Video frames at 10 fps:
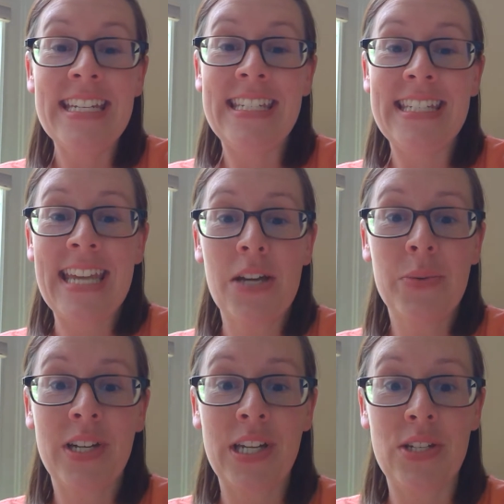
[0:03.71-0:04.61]
Today
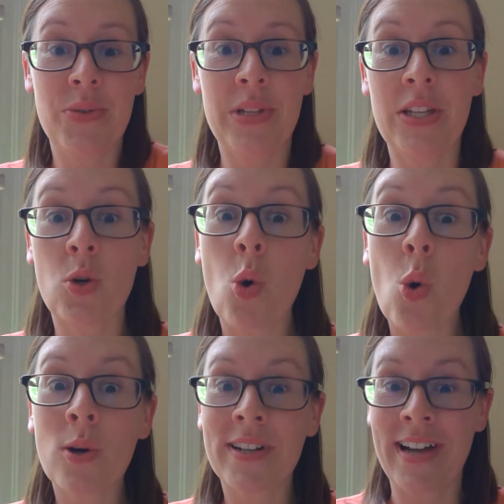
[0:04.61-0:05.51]
we're going to do a little
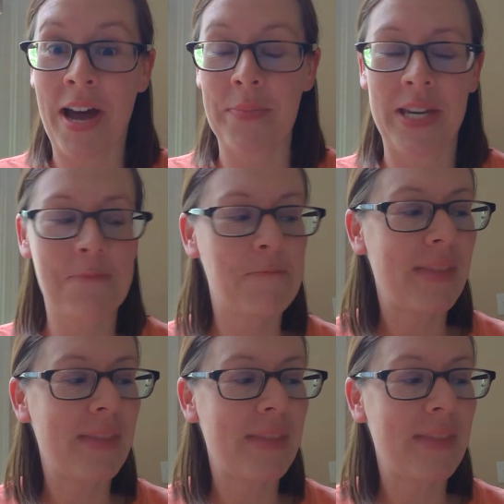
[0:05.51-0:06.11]
origami.